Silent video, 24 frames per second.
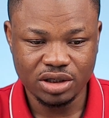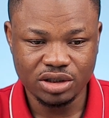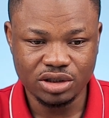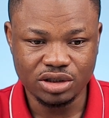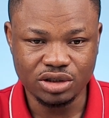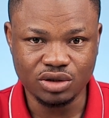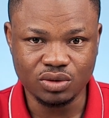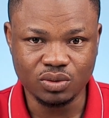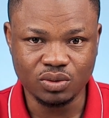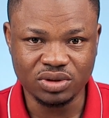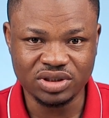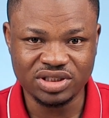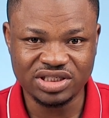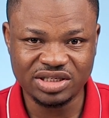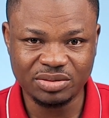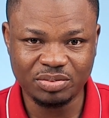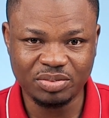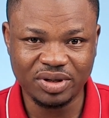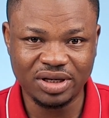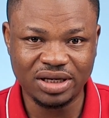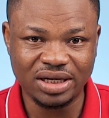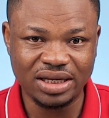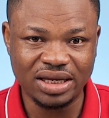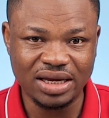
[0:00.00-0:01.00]
you would
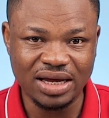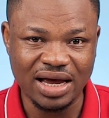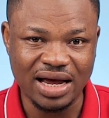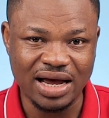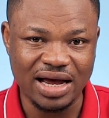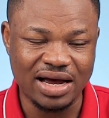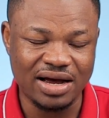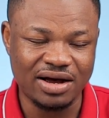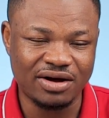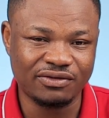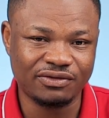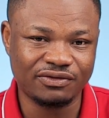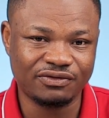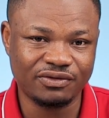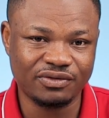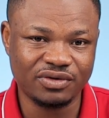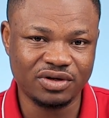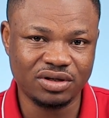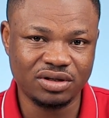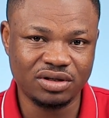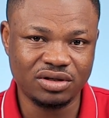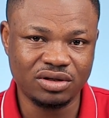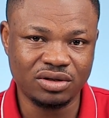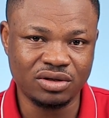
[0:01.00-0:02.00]
typically have,
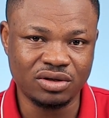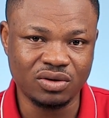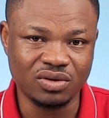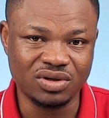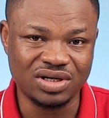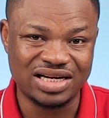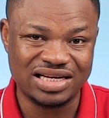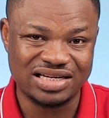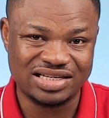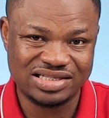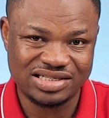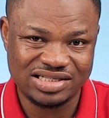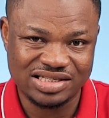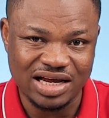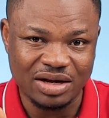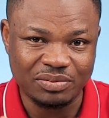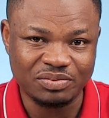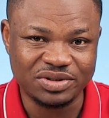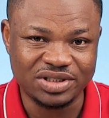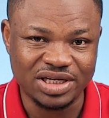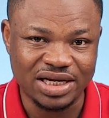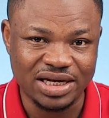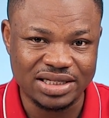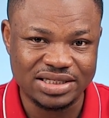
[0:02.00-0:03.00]
the
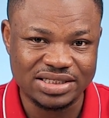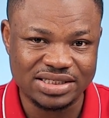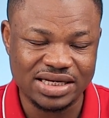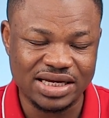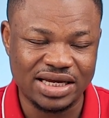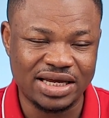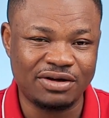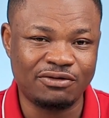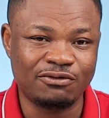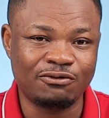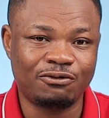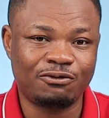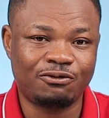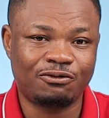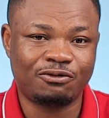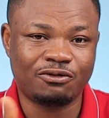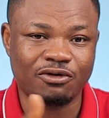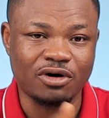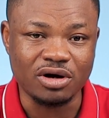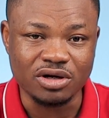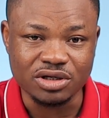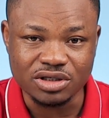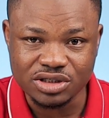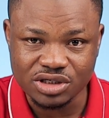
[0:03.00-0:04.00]
subject in
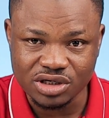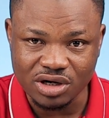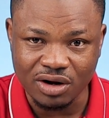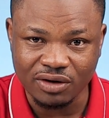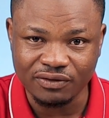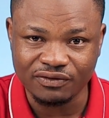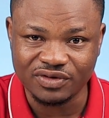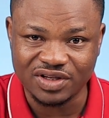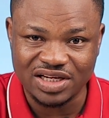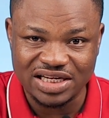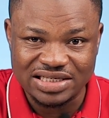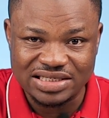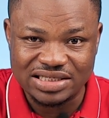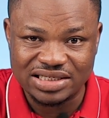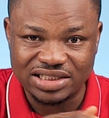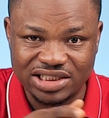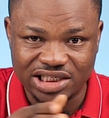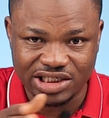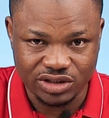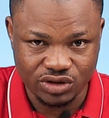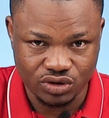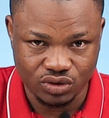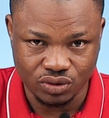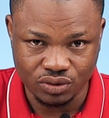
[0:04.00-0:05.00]
front of this
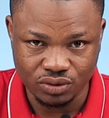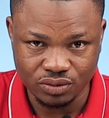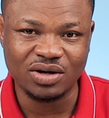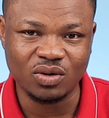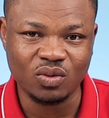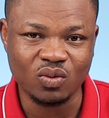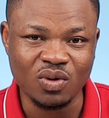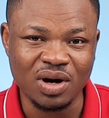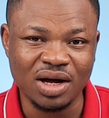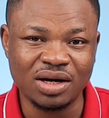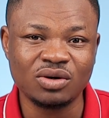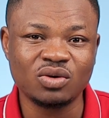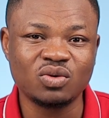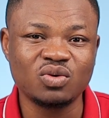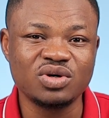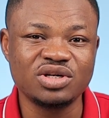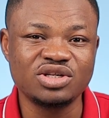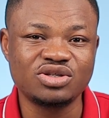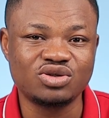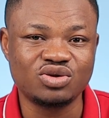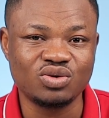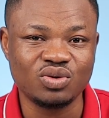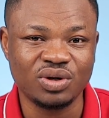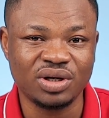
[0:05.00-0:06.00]
jeso, the one who
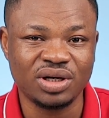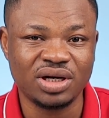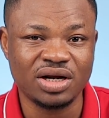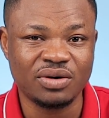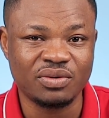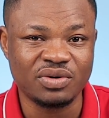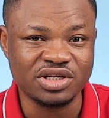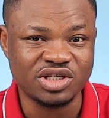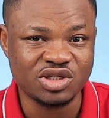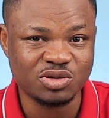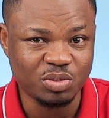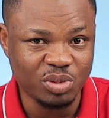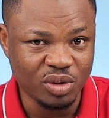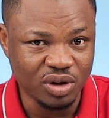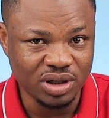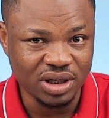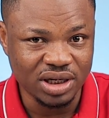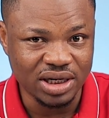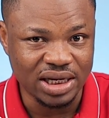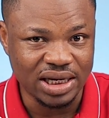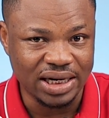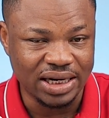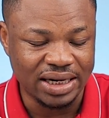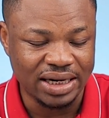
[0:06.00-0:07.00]
is doing the
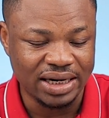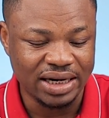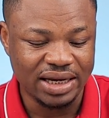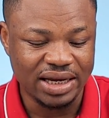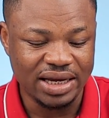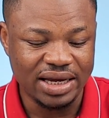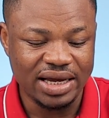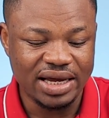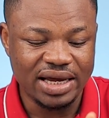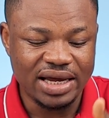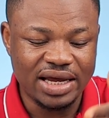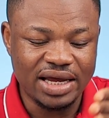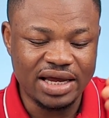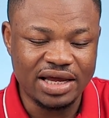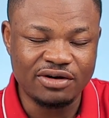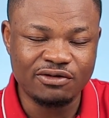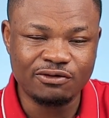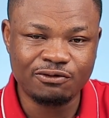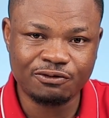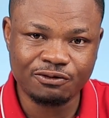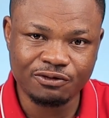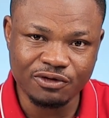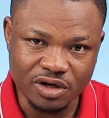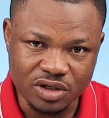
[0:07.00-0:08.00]
responding in
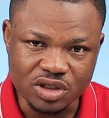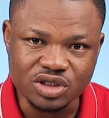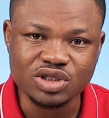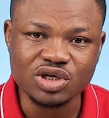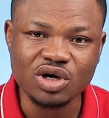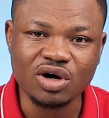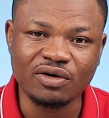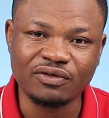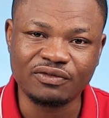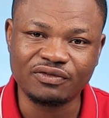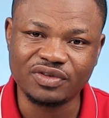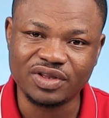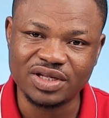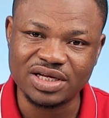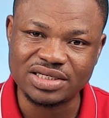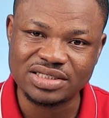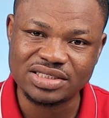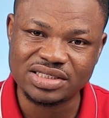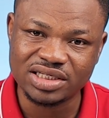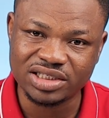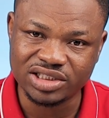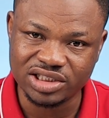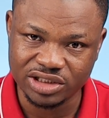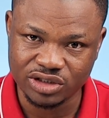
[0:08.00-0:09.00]
front of
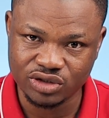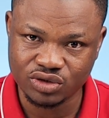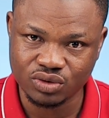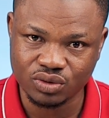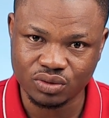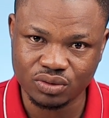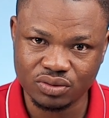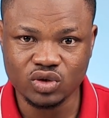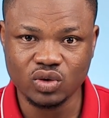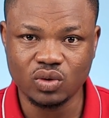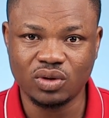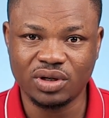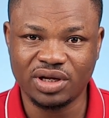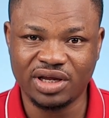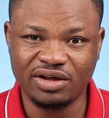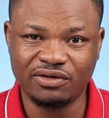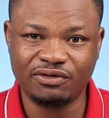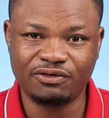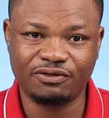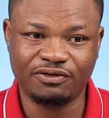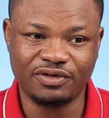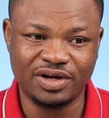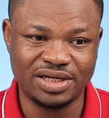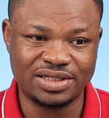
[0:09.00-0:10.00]
this jeso. So
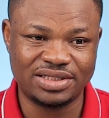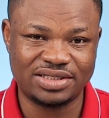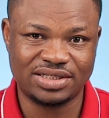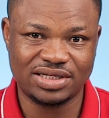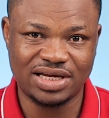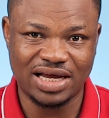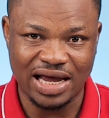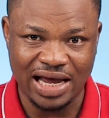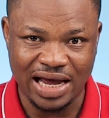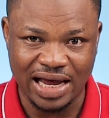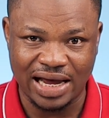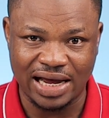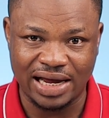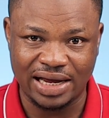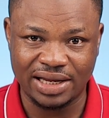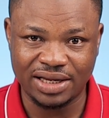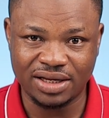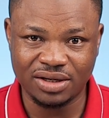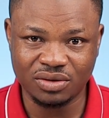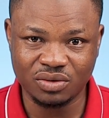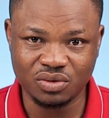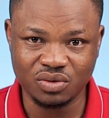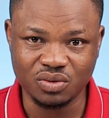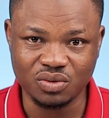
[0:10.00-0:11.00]
if it's
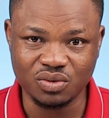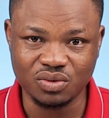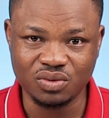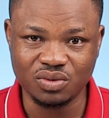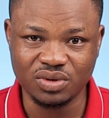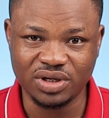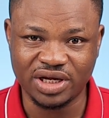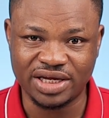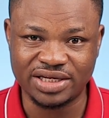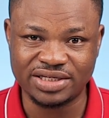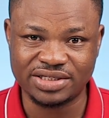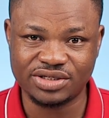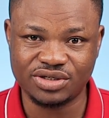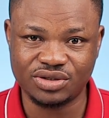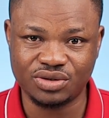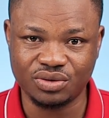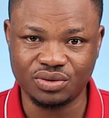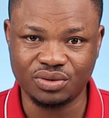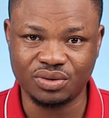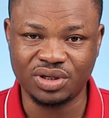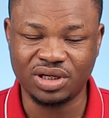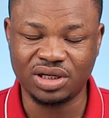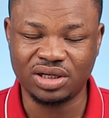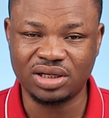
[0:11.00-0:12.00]
I who is
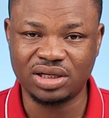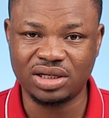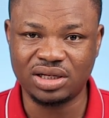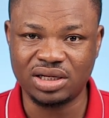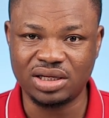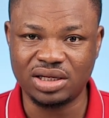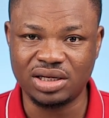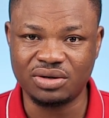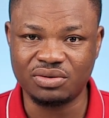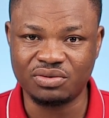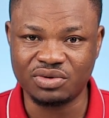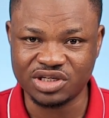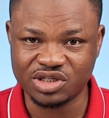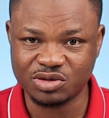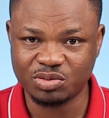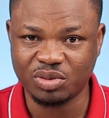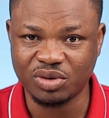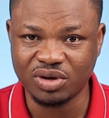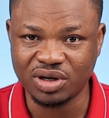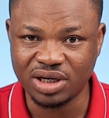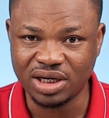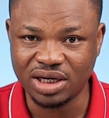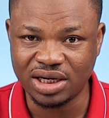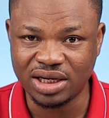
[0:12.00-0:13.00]
doing the
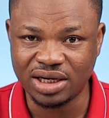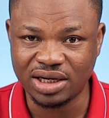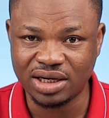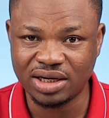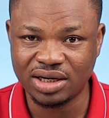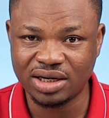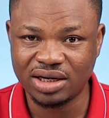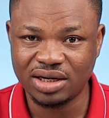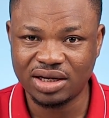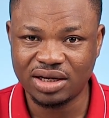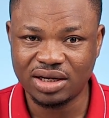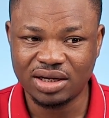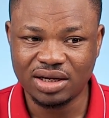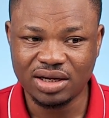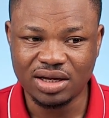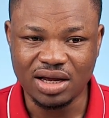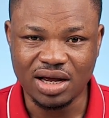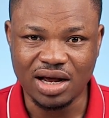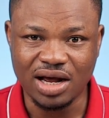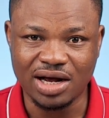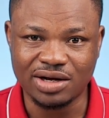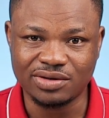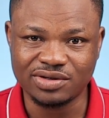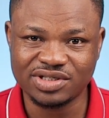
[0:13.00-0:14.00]
responding,
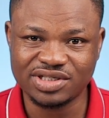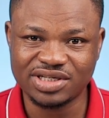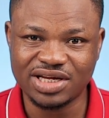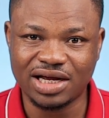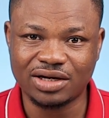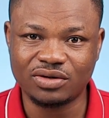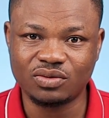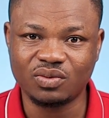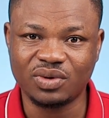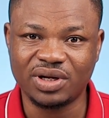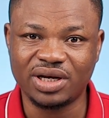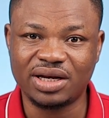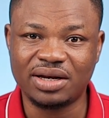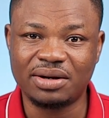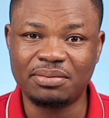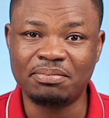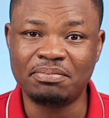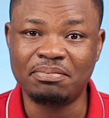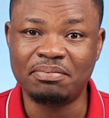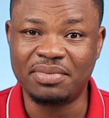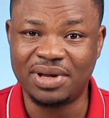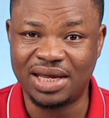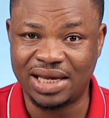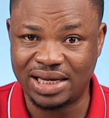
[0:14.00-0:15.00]
I'll start with
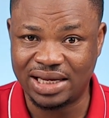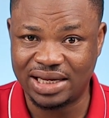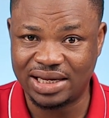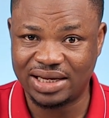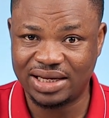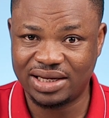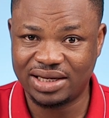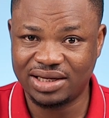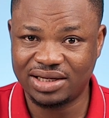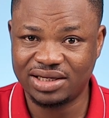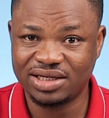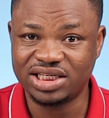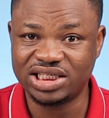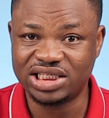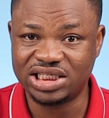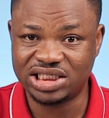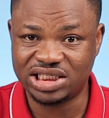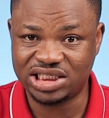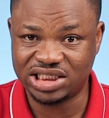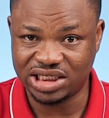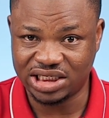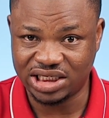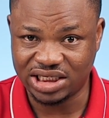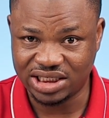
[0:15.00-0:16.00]

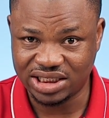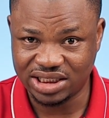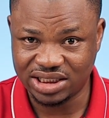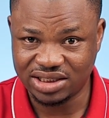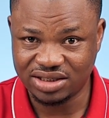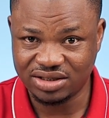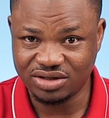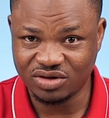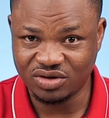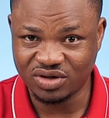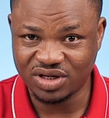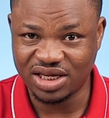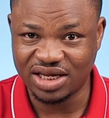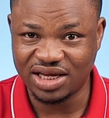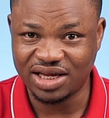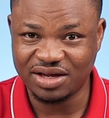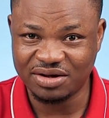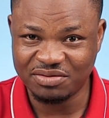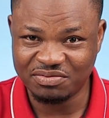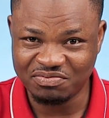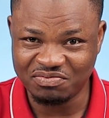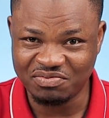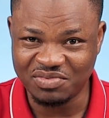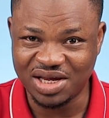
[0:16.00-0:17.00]
mekyea,
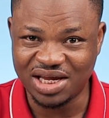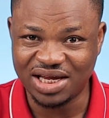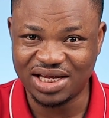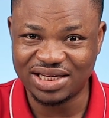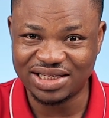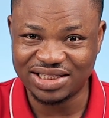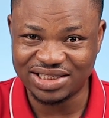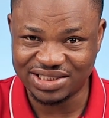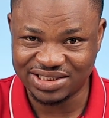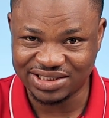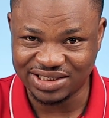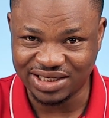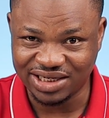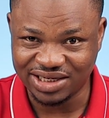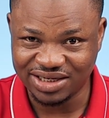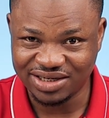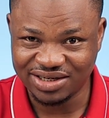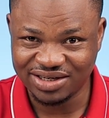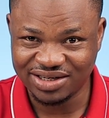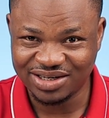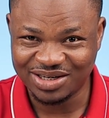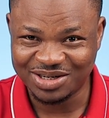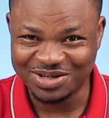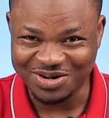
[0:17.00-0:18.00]
okay? Mekyea,
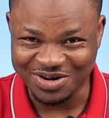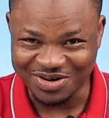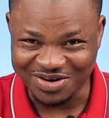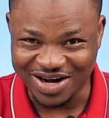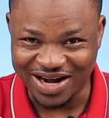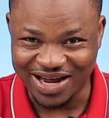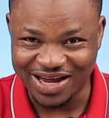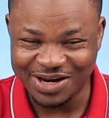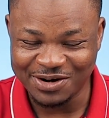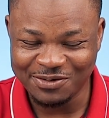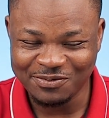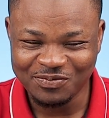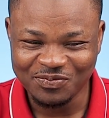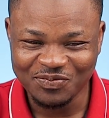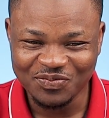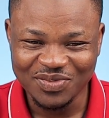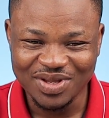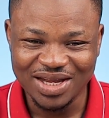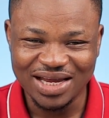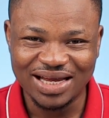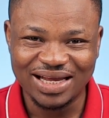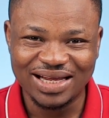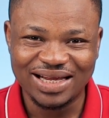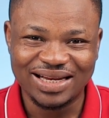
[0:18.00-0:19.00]
all right?
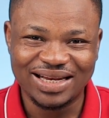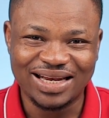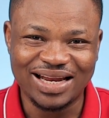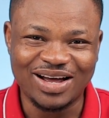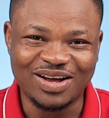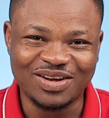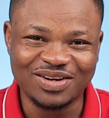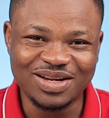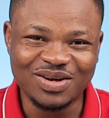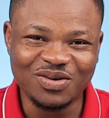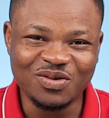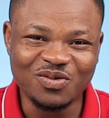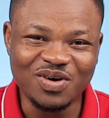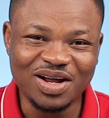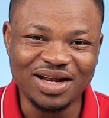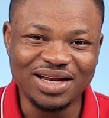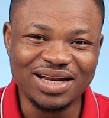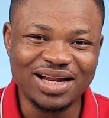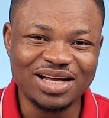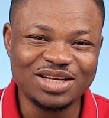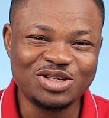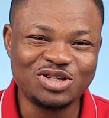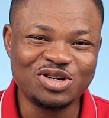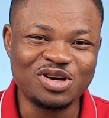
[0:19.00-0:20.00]
Now, the one
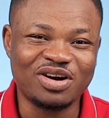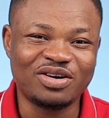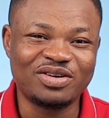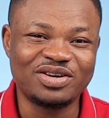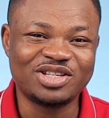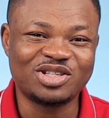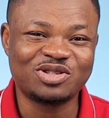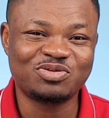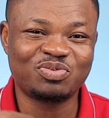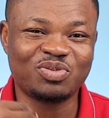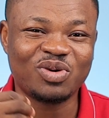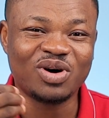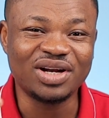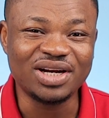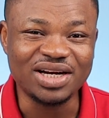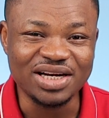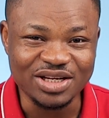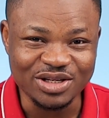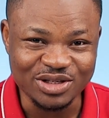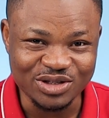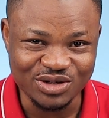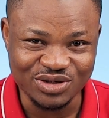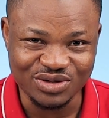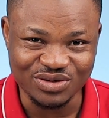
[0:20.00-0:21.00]
that you are
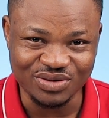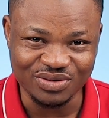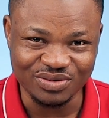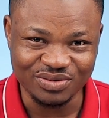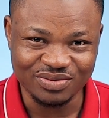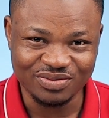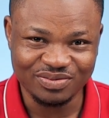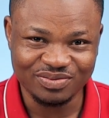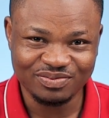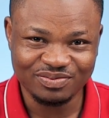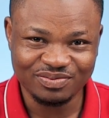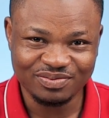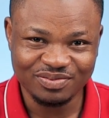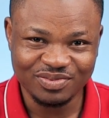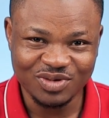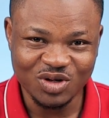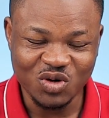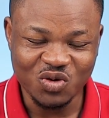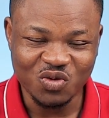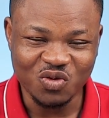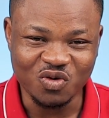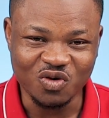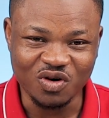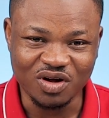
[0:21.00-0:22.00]
responding to
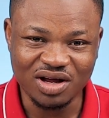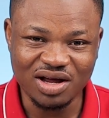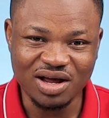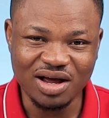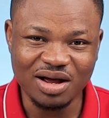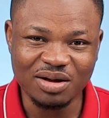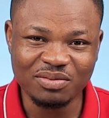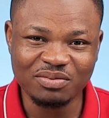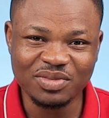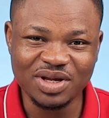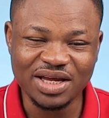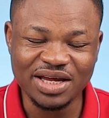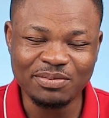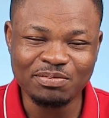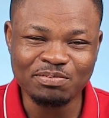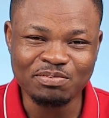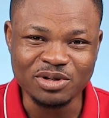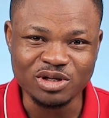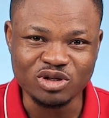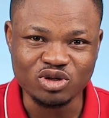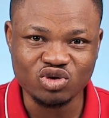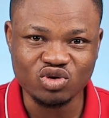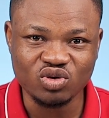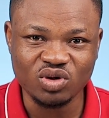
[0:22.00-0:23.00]
will come in
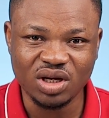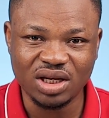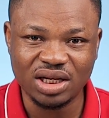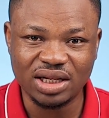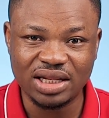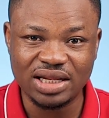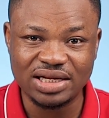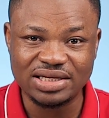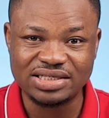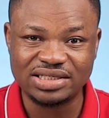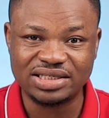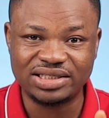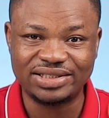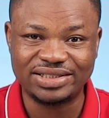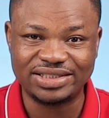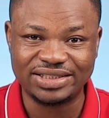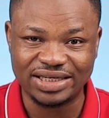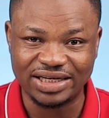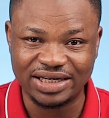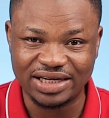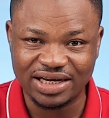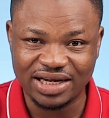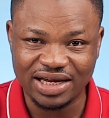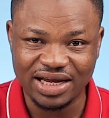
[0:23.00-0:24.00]
between this
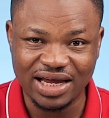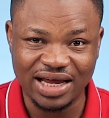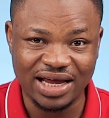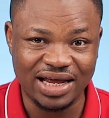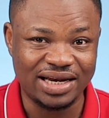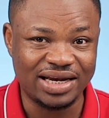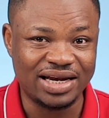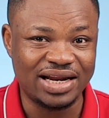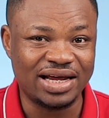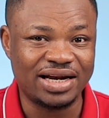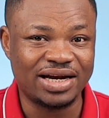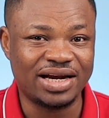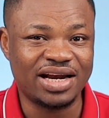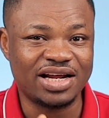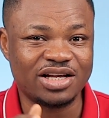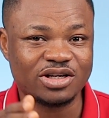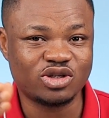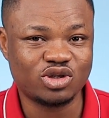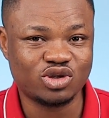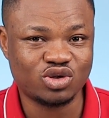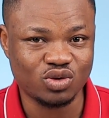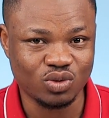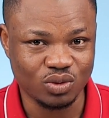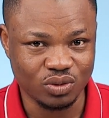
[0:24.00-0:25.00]
J and then the
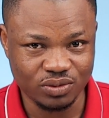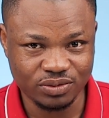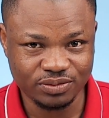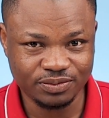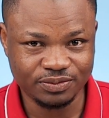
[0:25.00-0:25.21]
so,